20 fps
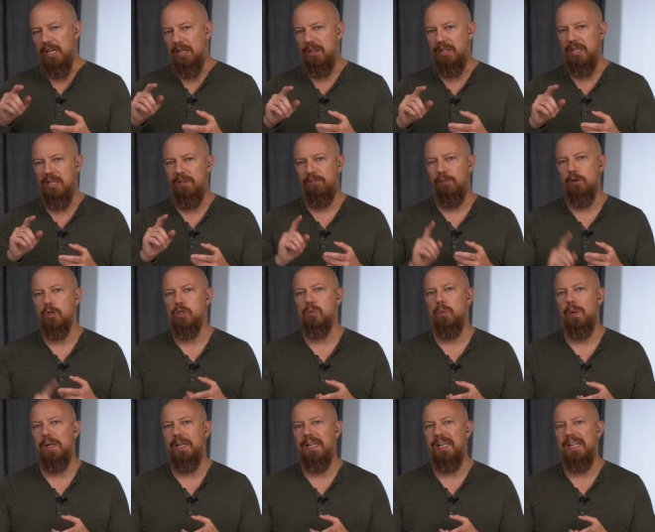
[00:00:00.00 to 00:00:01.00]
The first
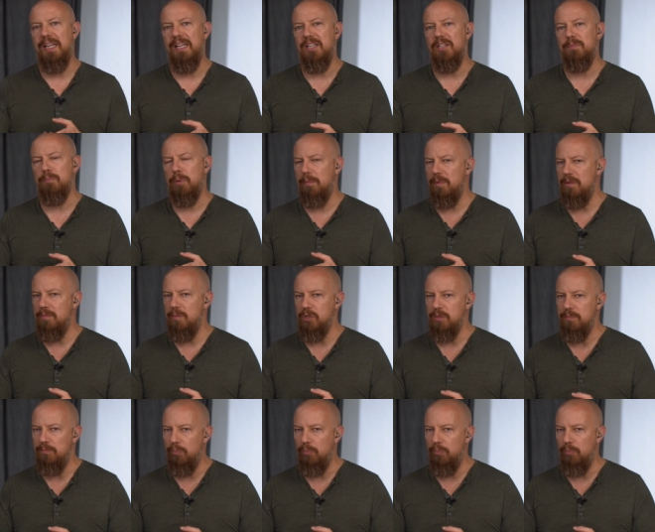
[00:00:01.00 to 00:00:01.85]
one is probably the most